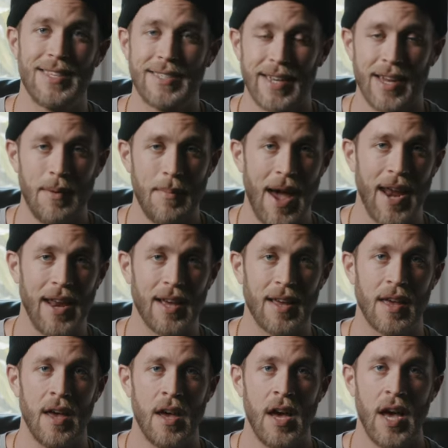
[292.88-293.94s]
cinematic,
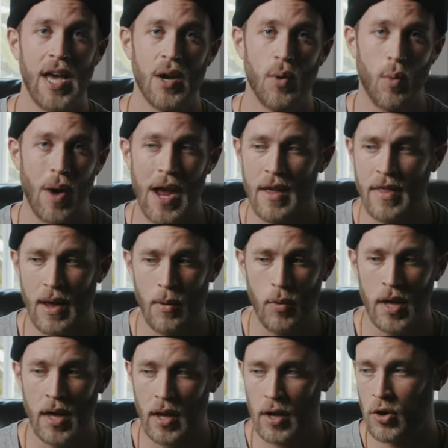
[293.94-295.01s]
in a way that
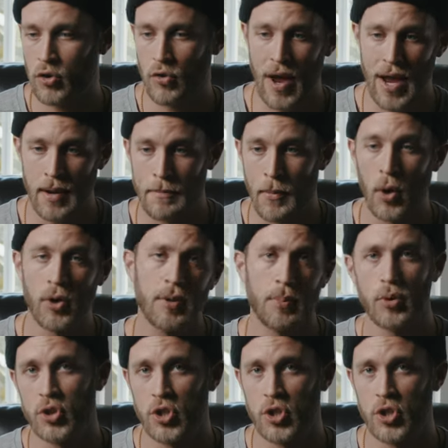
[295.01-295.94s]
we can create multiple